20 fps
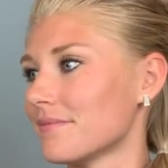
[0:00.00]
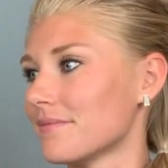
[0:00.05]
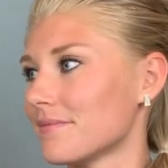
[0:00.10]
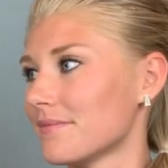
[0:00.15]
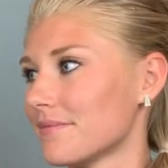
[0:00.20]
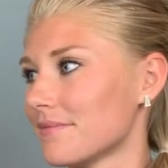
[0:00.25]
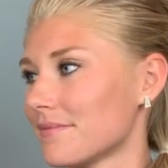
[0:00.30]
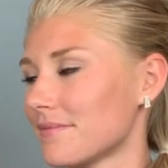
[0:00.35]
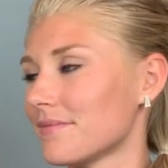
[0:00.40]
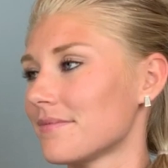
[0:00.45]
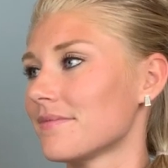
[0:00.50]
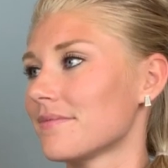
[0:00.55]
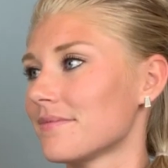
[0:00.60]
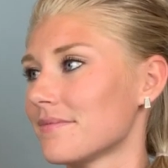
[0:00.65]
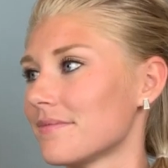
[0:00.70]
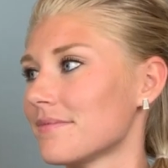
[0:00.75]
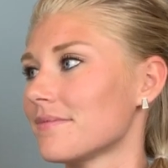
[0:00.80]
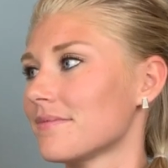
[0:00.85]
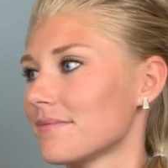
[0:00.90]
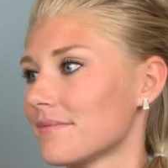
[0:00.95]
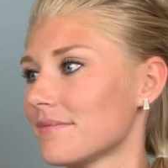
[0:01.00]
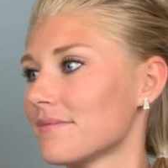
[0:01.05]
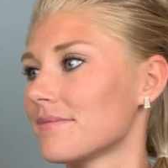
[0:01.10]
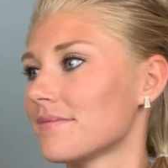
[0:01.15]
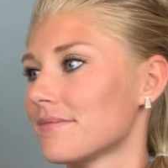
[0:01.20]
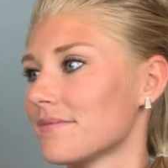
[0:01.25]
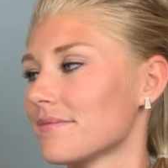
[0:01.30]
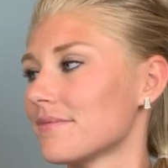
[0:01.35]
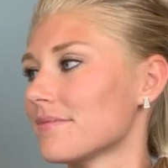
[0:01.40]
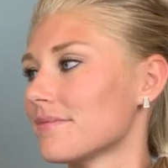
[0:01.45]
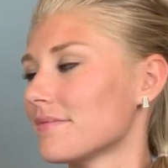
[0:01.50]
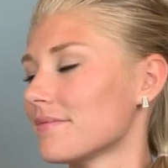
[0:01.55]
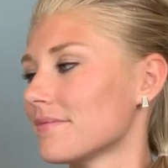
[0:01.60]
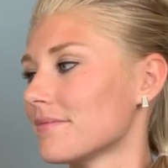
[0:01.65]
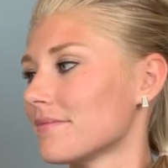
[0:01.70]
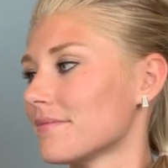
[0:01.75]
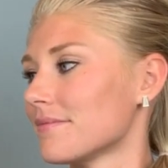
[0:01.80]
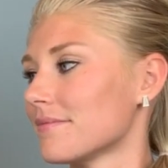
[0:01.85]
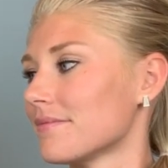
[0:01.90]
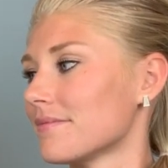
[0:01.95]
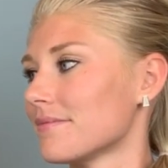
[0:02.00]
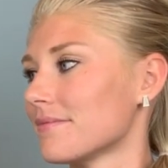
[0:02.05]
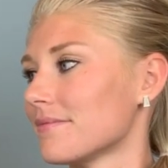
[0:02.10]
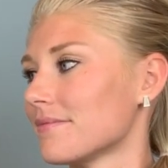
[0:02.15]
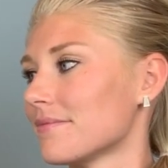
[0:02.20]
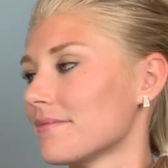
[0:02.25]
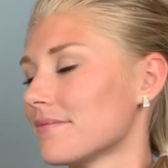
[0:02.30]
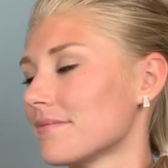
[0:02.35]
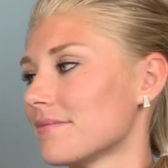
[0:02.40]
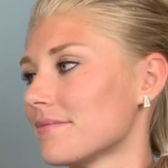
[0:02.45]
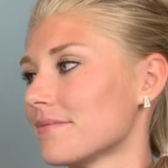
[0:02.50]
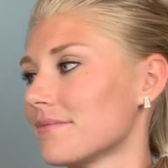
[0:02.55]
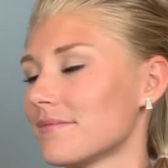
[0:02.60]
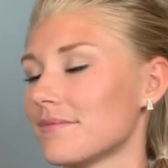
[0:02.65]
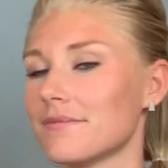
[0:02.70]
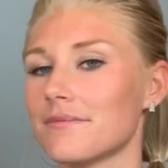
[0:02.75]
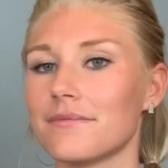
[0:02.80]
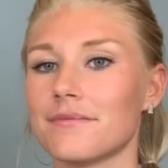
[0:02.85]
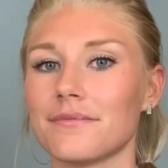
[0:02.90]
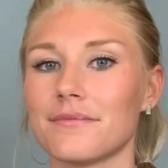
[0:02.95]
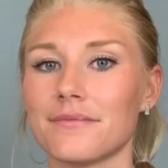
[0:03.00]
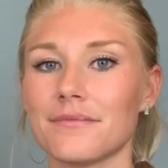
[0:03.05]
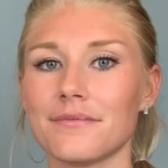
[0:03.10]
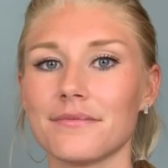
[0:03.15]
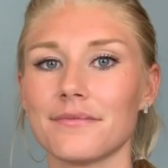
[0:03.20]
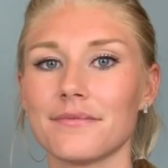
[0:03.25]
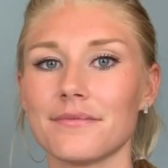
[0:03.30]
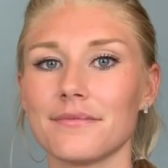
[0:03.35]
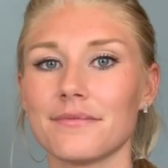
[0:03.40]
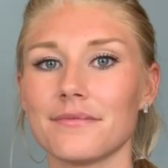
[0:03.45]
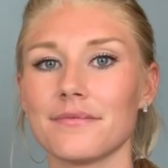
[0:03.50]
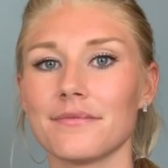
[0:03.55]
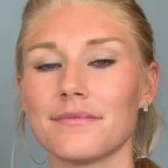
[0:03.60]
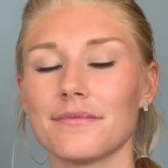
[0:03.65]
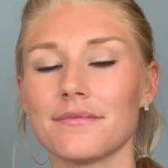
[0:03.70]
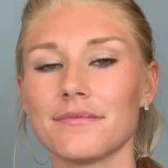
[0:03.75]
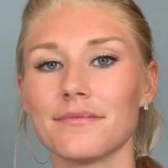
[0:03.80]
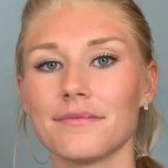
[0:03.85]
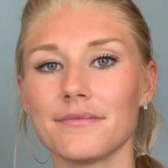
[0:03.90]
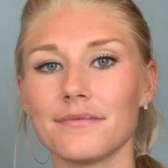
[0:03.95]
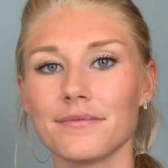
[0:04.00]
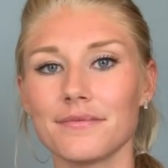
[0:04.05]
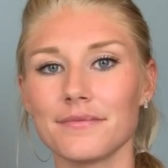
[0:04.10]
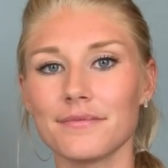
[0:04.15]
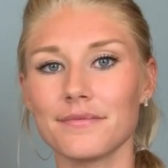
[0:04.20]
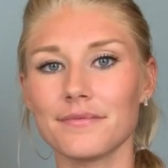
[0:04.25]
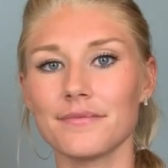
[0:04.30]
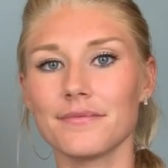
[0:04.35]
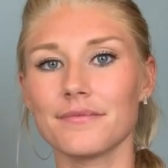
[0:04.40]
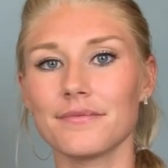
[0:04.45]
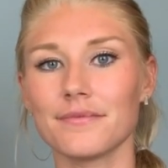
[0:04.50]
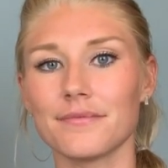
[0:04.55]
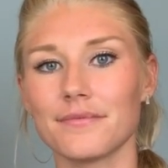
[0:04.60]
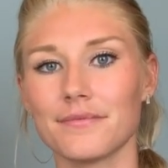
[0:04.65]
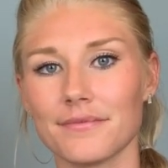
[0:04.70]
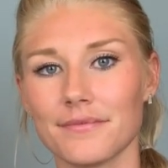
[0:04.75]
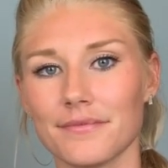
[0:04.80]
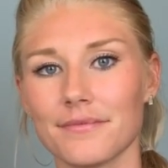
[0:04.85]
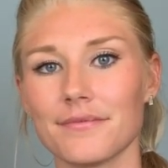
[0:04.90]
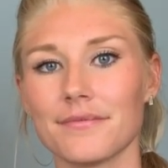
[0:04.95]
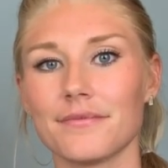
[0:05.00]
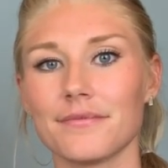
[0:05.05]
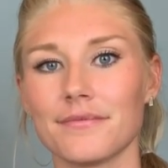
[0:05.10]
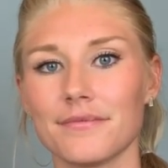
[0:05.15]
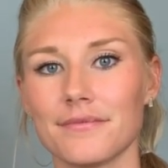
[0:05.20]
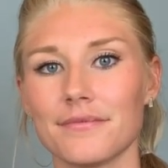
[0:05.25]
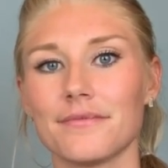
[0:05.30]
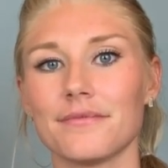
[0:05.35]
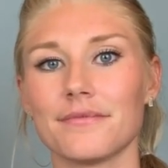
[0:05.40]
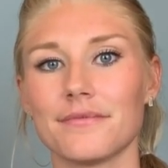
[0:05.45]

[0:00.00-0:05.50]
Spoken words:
(not speaking)